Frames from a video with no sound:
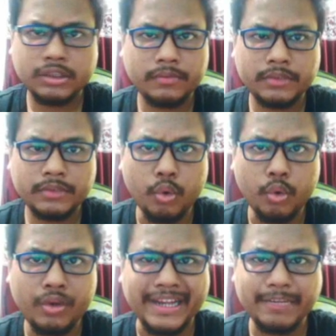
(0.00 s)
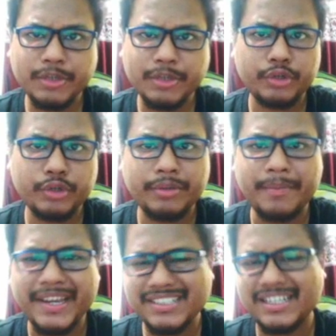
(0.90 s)
So let me show you the
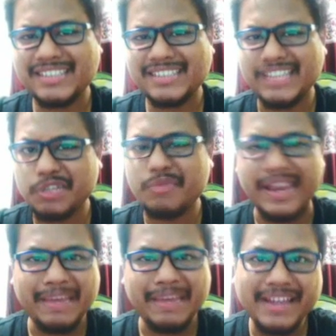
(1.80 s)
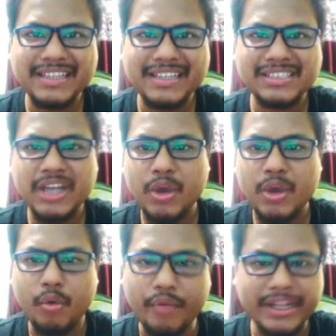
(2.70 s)
mails that I sent to my email list
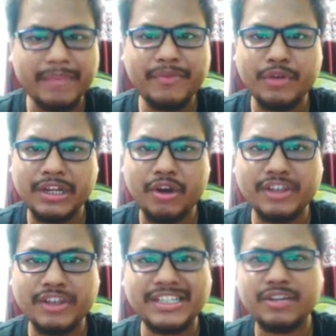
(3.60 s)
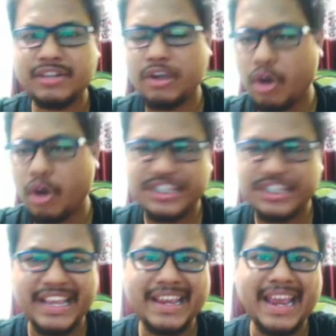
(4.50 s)
one day before the launch and on the launch
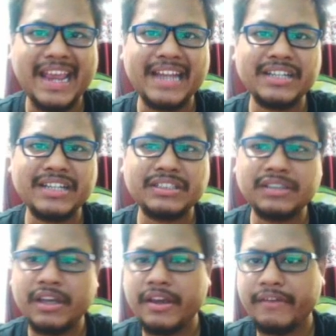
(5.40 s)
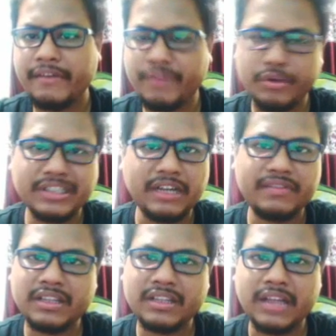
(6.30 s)
day, and few days
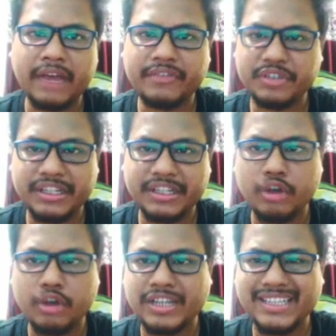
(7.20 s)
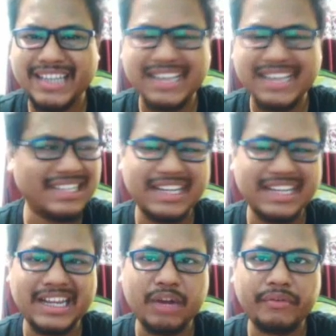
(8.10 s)
after the launch. I think I sent
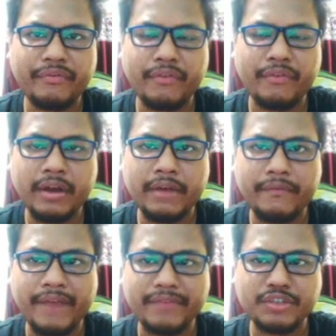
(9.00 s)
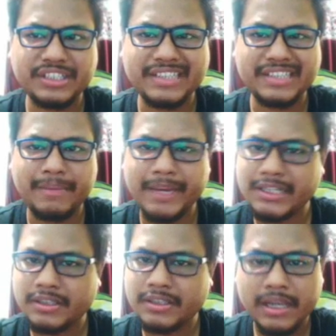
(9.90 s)
around 5 to 6
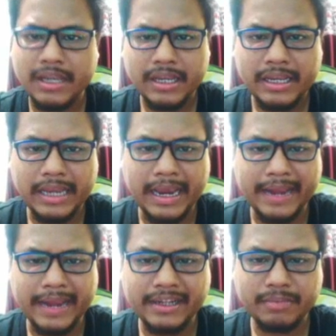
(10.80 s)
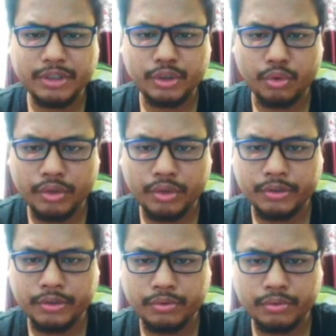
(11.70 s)
emails, and let me show
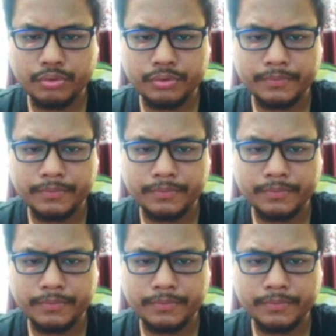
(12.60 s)
you.